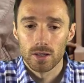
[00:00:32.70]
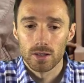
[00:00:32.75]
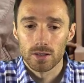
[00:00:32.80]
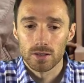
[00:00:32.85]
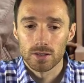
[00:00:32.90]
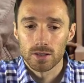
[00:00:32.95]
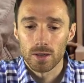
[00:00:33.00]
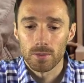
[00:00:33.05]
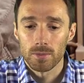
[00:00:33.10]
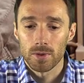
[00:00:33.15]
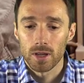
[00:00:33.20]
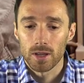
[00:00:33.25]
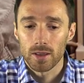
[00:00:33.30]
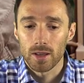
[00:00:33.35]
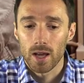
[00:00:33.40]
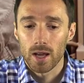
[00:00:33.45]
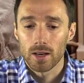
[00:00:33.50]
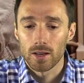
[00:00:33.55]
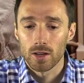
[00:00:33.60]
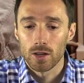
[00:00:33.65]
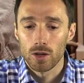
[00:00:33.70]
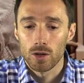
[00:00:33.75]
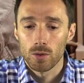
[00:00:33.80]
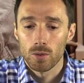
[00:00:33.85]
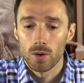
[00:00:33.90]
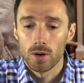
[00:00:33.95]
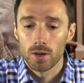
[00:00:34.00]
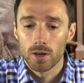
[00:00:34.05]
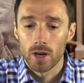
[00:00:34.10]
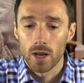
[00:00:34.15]
something that
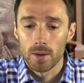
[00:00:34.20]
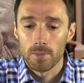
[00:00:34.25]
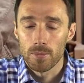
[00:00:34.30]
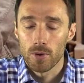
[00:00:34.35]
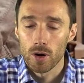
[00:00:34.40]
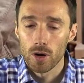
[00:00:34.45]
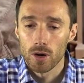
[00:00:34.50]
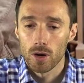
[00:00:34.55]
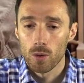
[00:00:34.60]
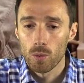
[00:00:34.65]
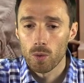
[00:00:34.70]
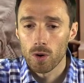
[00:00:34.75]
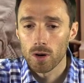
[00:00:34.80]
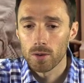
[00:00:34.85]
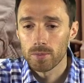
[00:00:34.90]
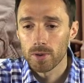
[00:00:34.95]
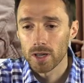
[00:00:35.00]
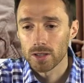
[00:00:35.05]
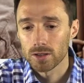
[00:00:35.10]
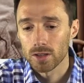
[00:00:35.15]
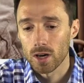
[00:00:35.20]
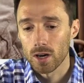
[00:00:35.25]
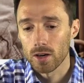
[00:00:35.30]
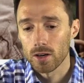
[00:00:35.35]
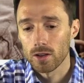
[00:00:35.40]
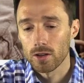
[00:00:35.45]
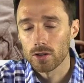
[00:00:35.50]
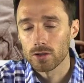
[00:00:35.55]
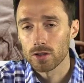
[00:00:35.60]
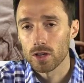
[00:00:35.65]
you can put WordPress
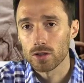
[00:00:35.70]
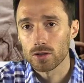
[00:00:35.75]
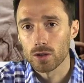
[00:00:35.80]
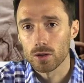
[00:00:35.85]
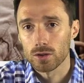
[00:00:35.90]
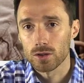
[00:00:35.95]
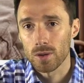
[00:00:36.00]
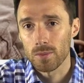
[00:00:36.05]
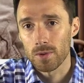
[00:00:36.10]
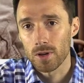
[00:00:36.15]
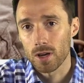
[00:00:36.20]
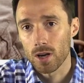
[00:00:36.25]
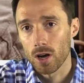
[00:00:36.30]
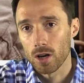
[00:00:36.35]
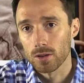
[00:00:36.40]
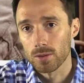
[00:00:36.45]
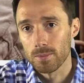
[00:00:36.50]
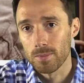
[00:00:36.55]
on. There's also something called